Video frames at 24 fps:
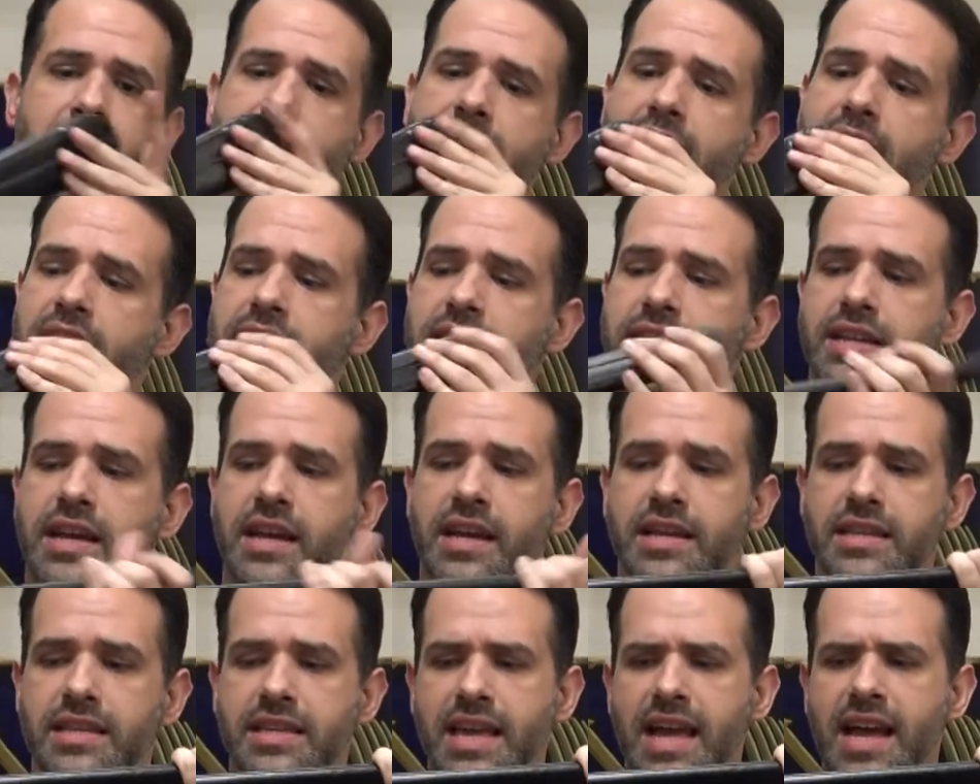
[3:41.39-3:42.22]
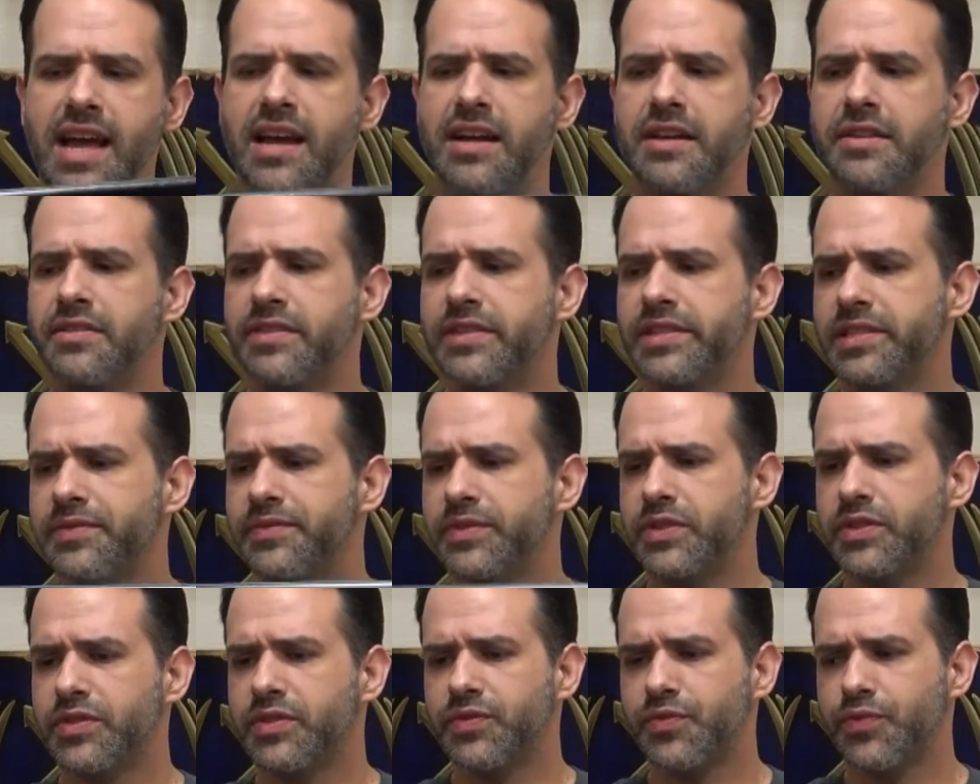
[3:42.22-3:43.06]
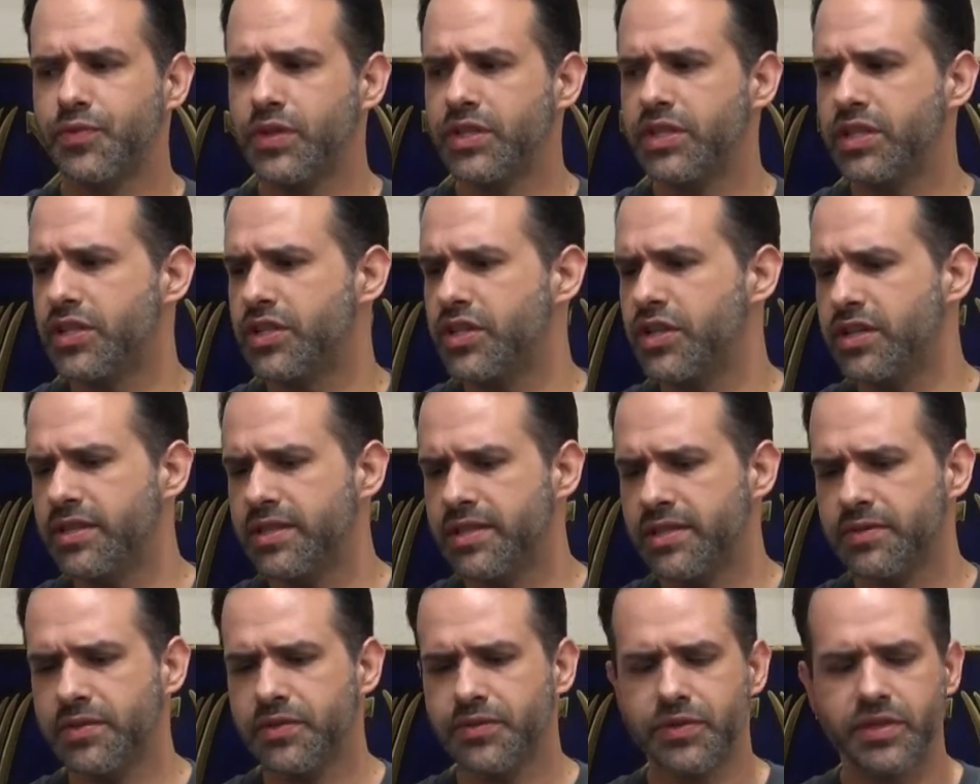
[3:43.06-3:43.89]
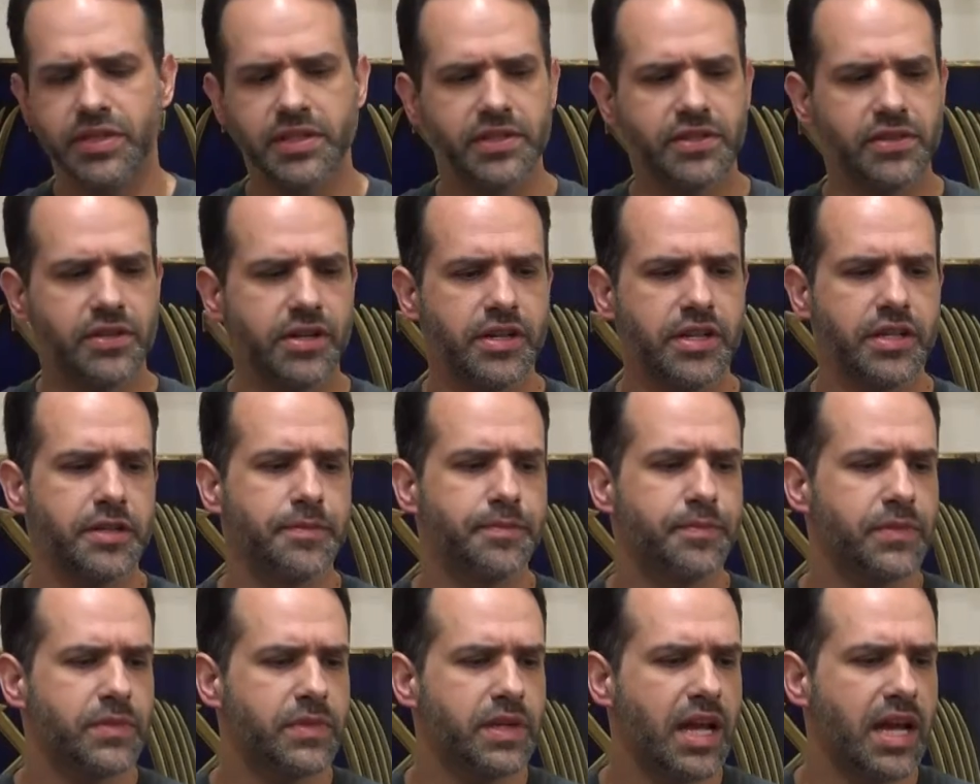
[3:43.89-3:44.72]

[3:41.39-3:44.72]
and yeah, this feels really good. This was really sturdy.